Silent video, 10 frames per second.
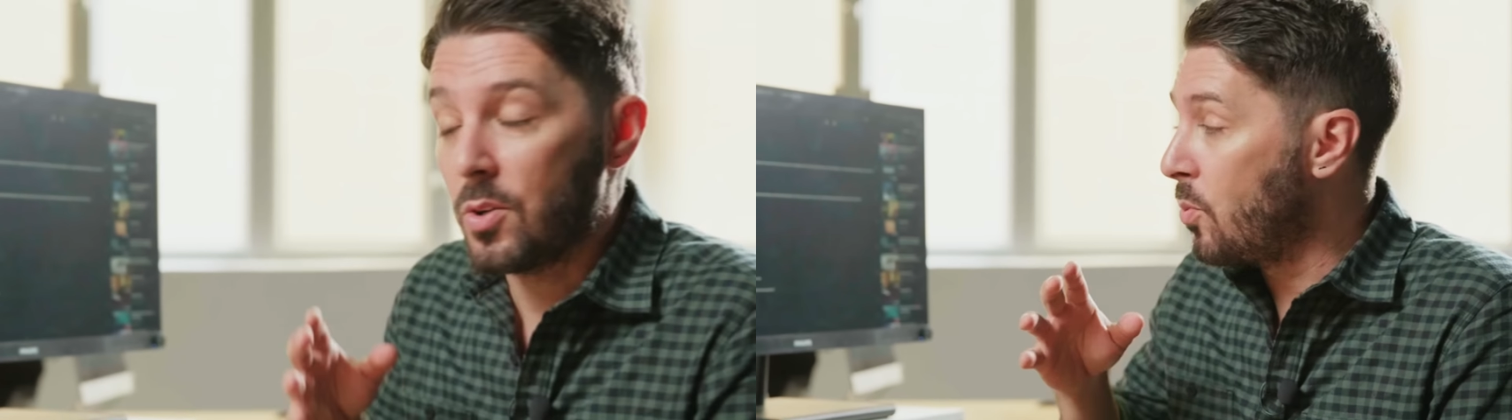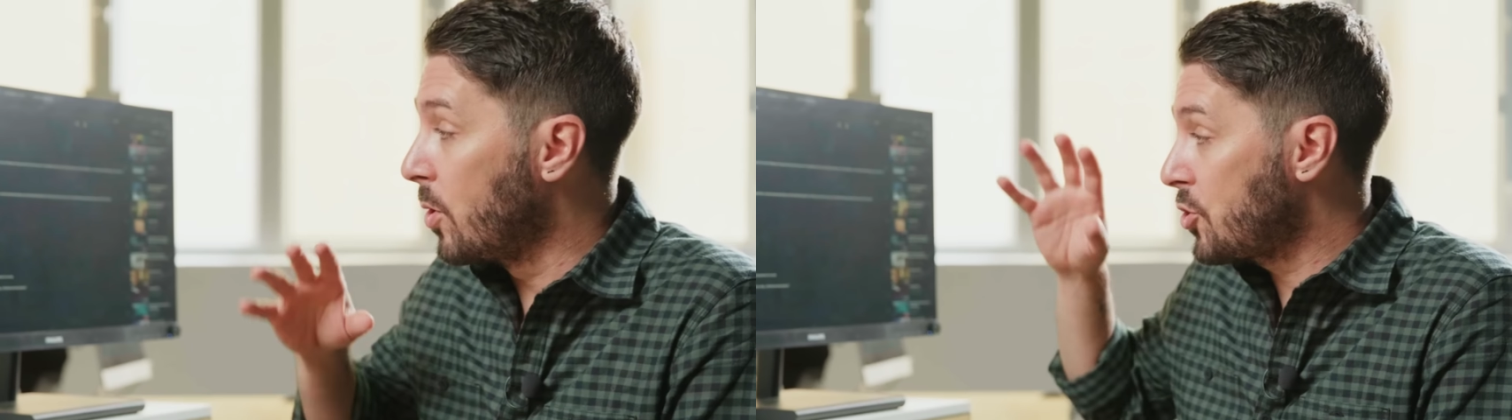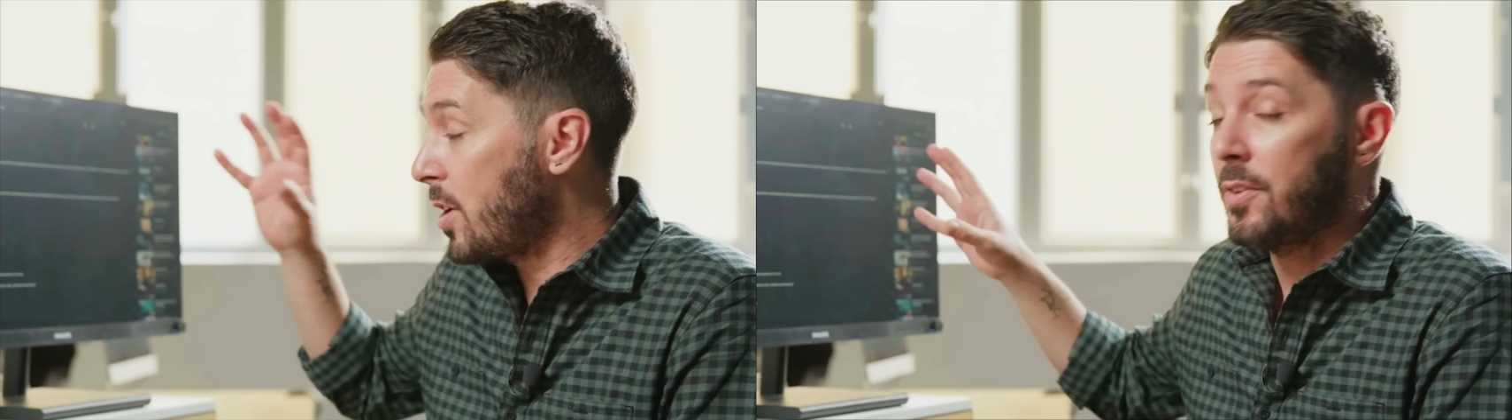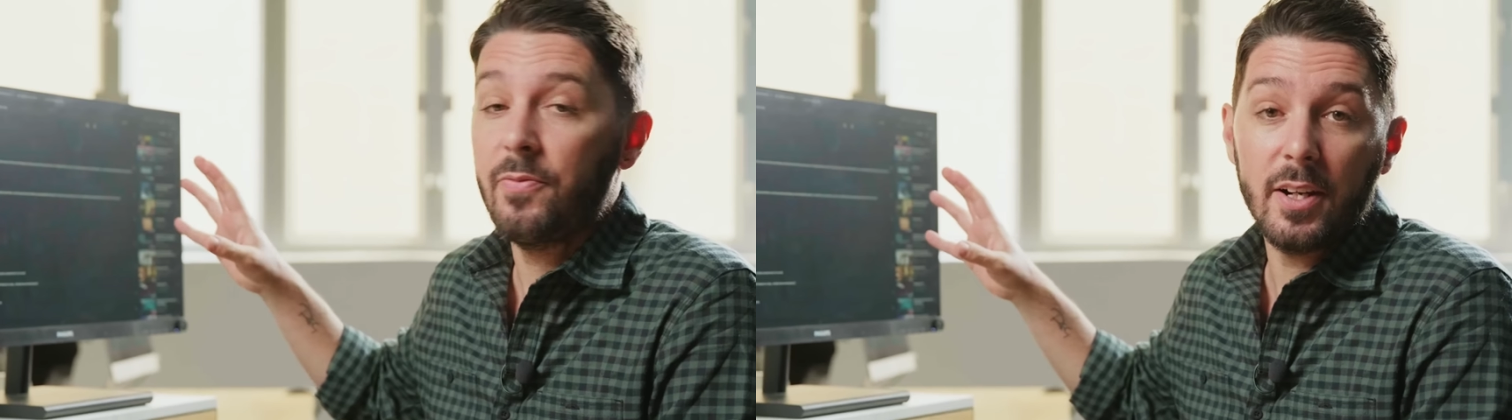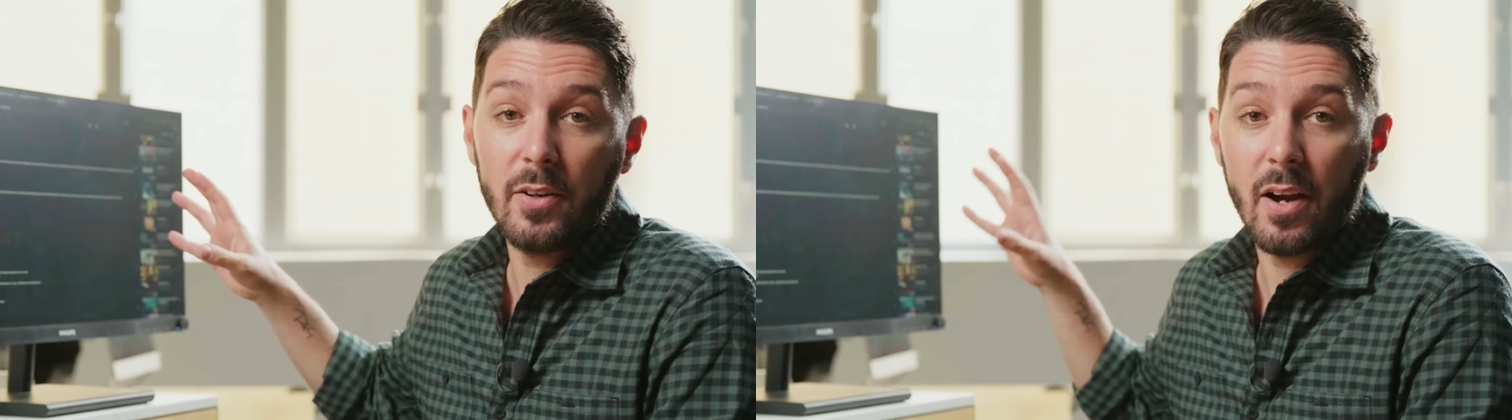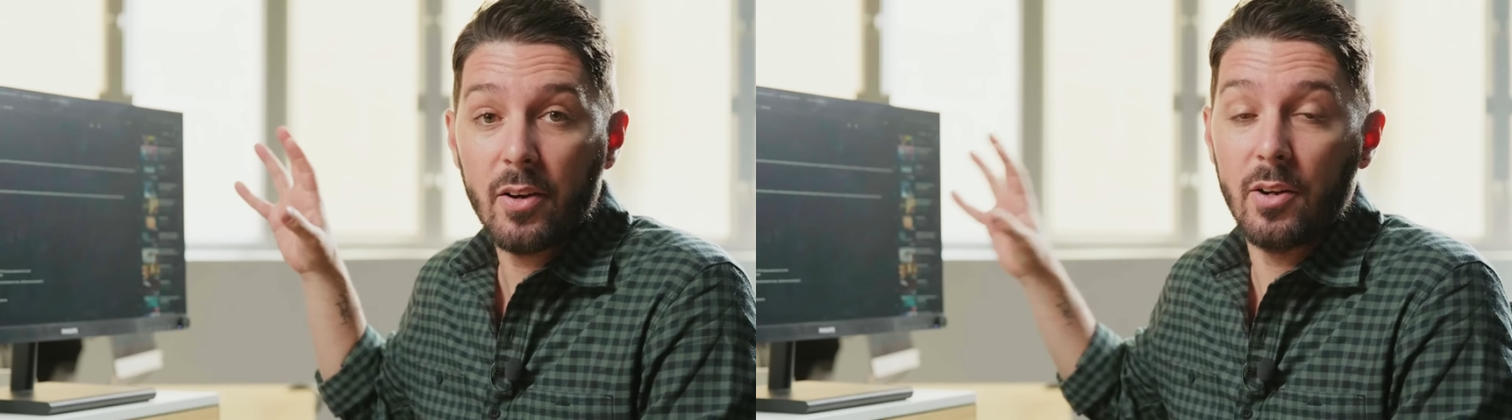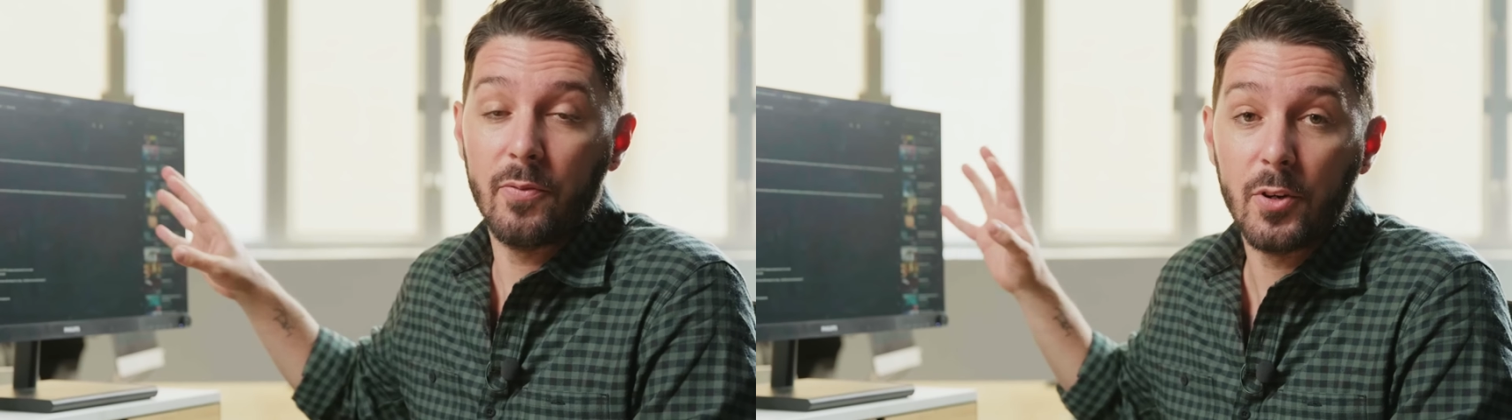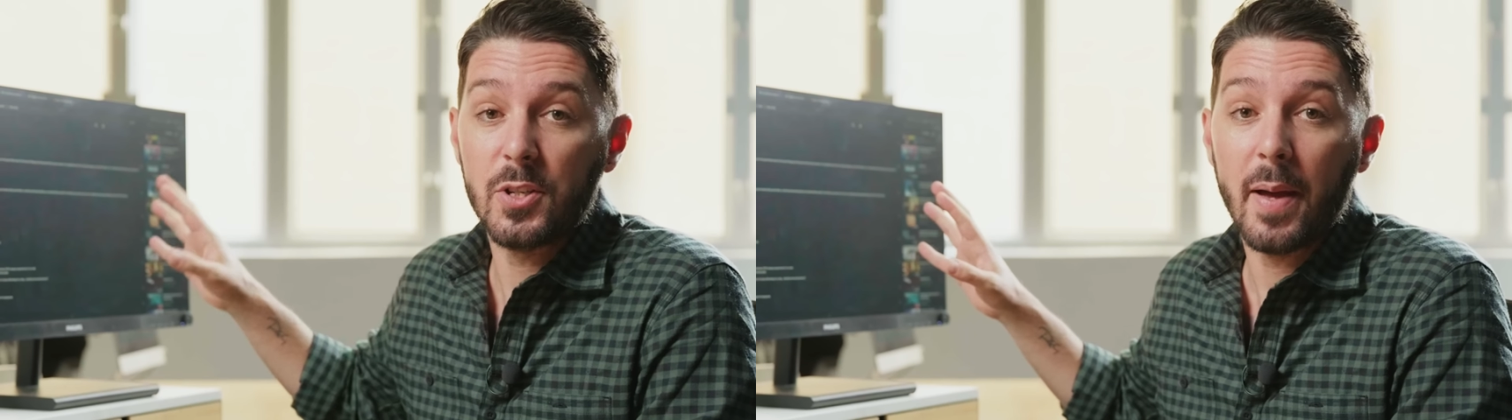So we're trying to figure out on our
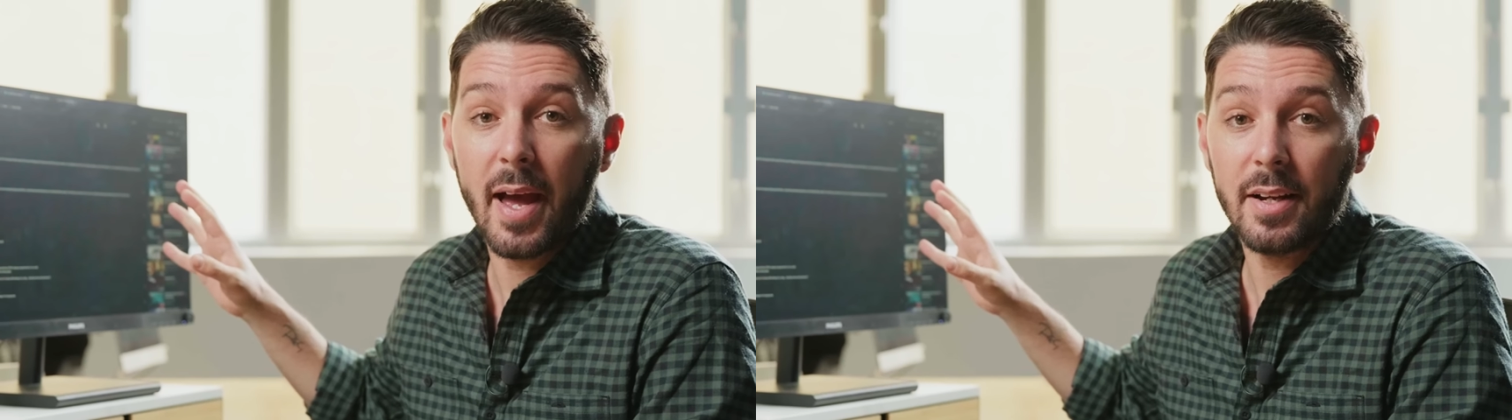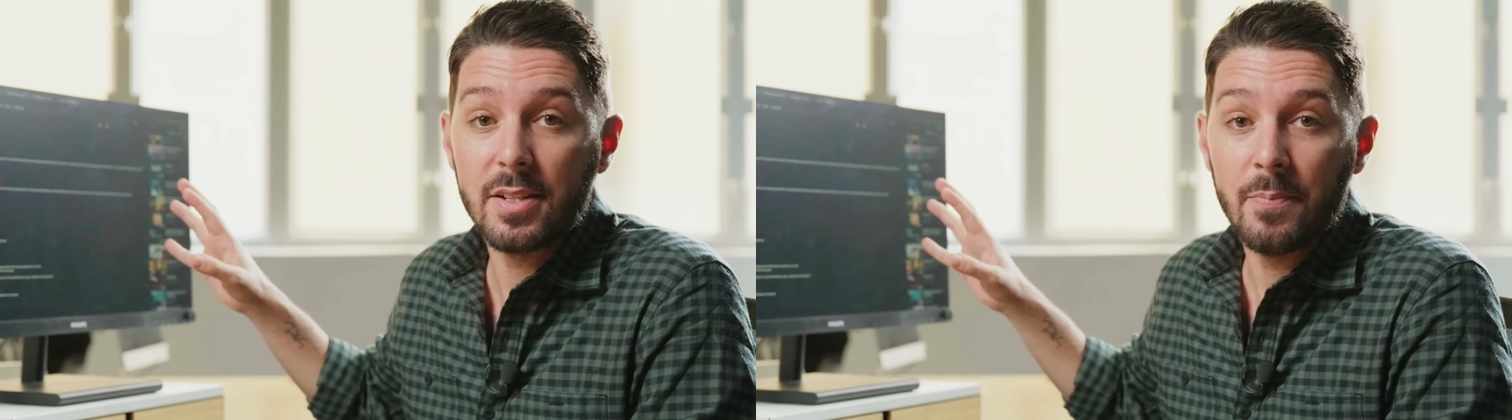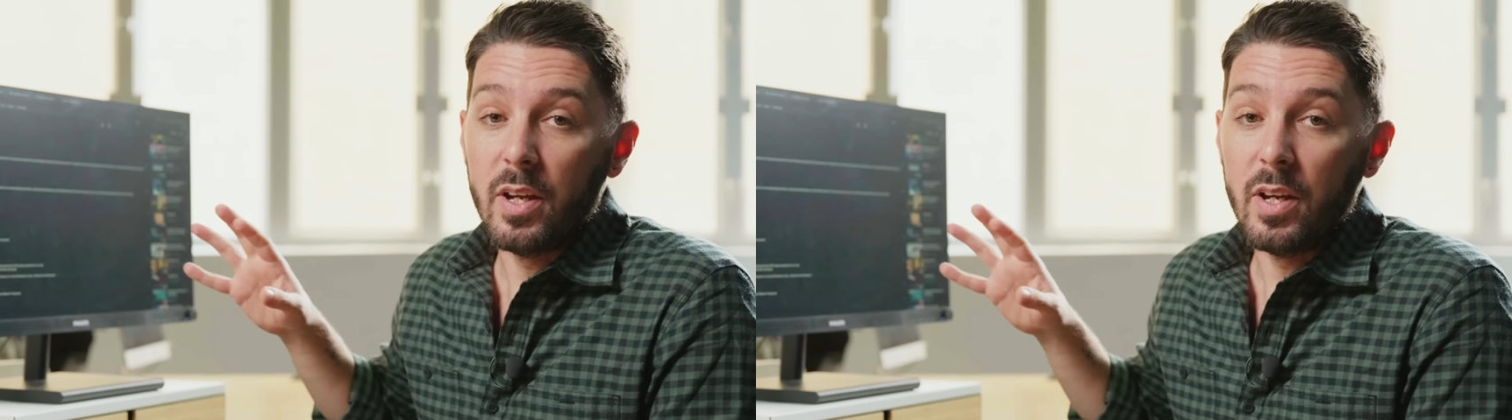first bags.